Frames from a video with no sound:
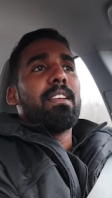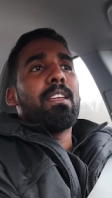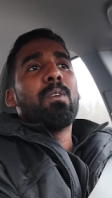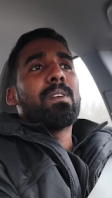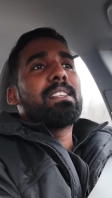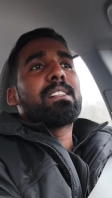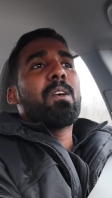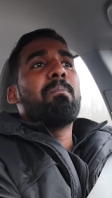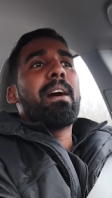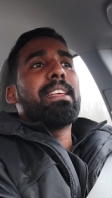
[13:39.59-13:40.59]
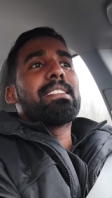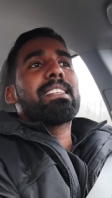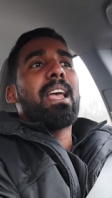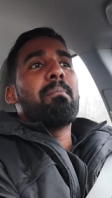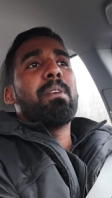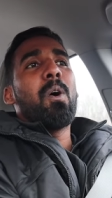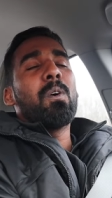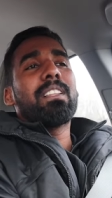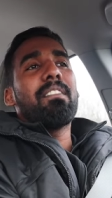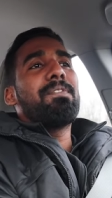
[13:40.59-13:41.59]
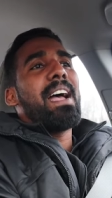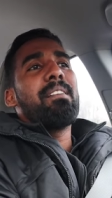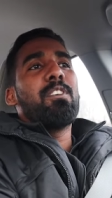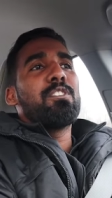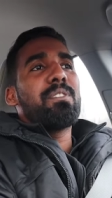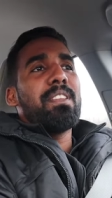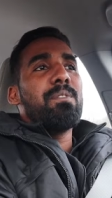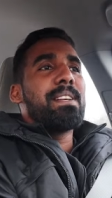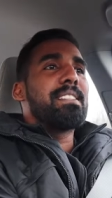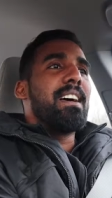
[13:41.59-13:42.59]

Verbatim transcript: You know, say somebody scam me out of 500 US